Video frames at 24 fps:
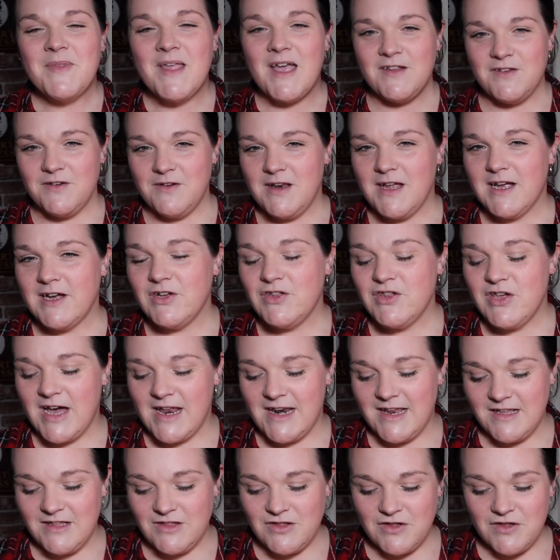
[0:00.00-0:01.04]
I do like a
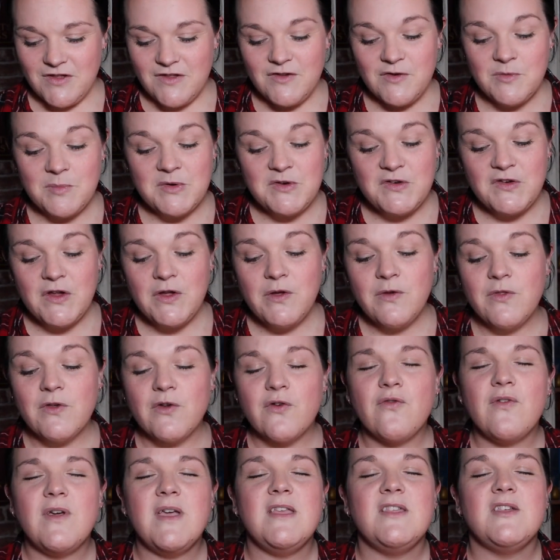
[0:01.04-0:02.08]
challenge. Number two, the
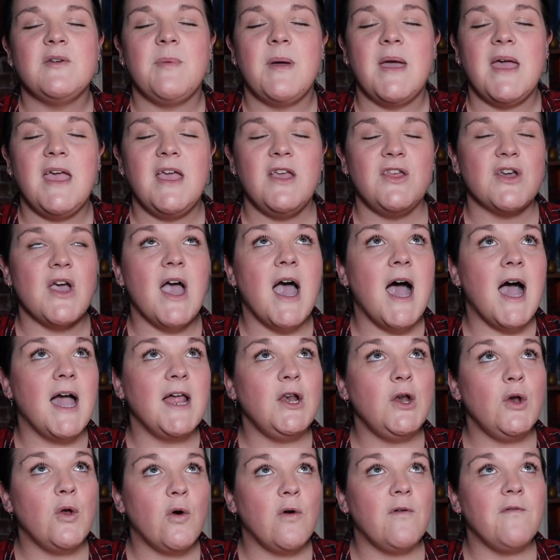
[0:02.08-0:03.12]
creature page. I
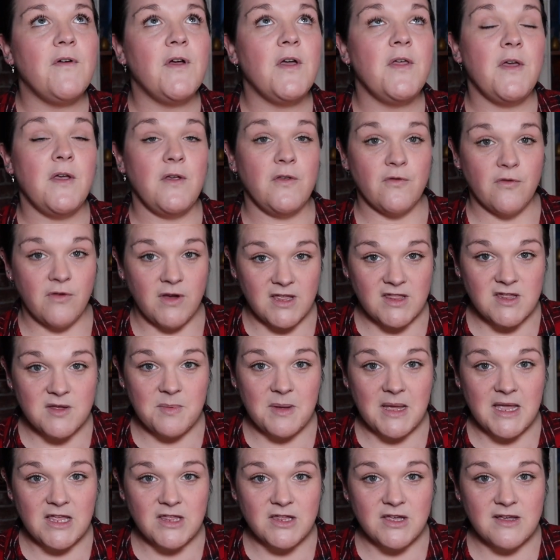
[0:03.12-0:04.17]
love those creature
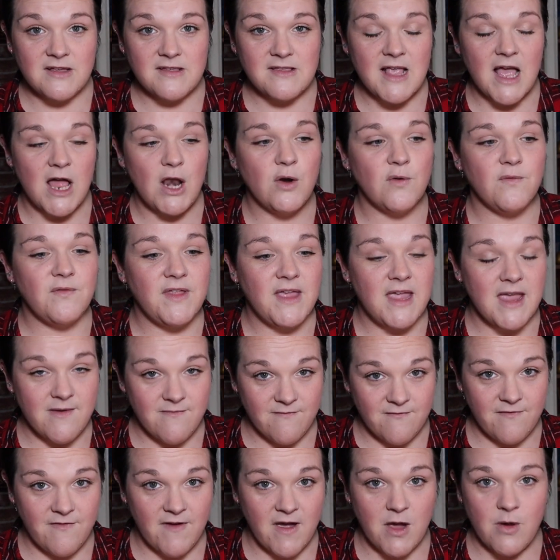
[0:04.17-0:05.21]
pages. I love the
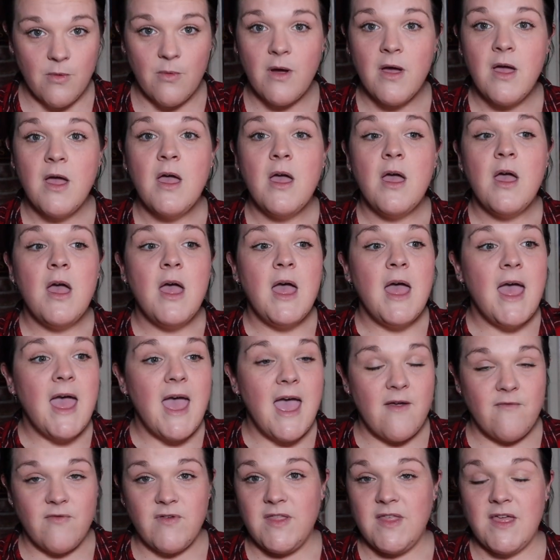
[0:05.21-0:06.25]
info,
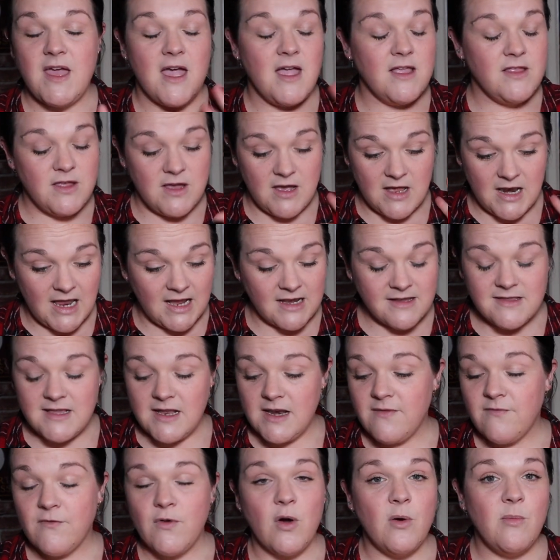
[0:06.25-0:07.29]
everything. Like I said,
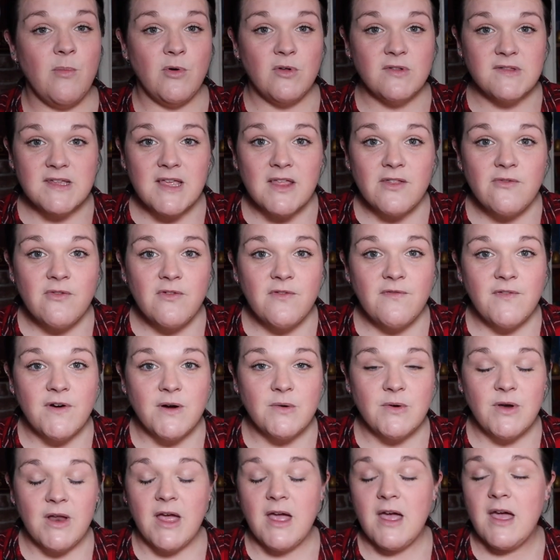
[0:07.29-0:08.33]
I've got them all together in a
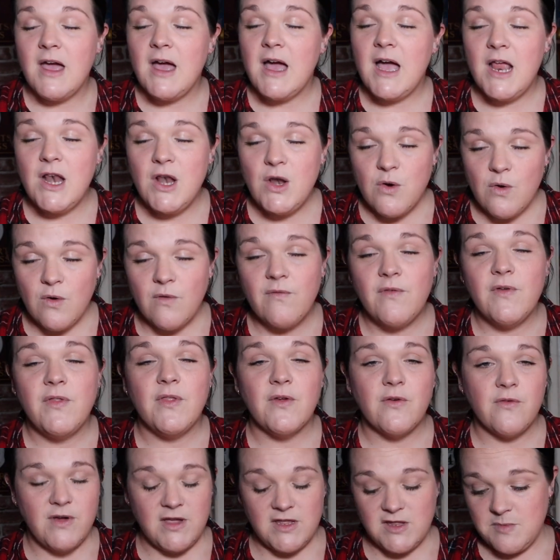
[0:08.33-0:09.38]
folder. I love
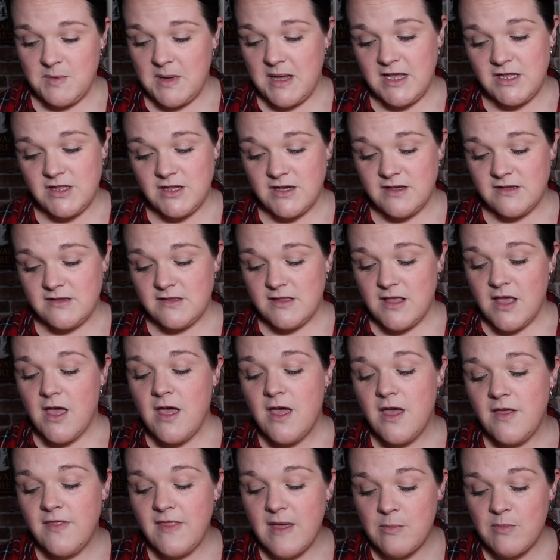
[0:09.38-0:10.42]
the creature pages.
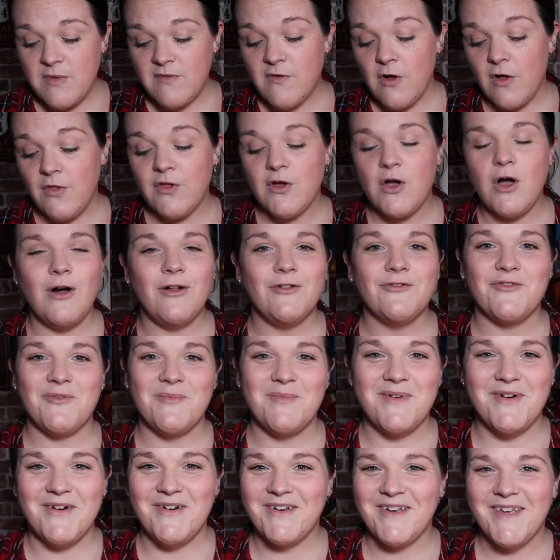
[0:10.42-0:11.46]
Then we've got the cauldron
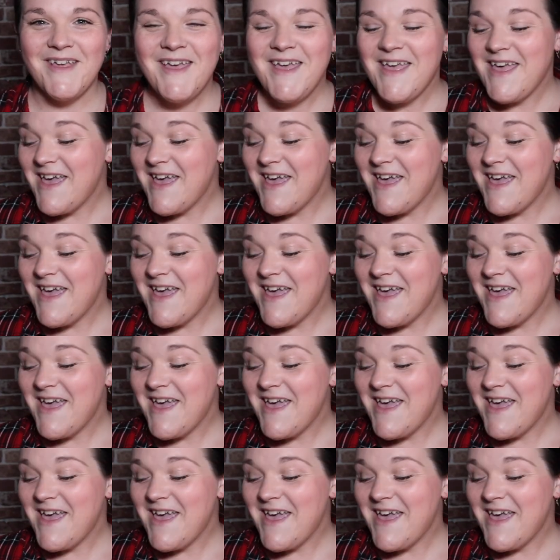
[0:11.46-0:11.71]
mug.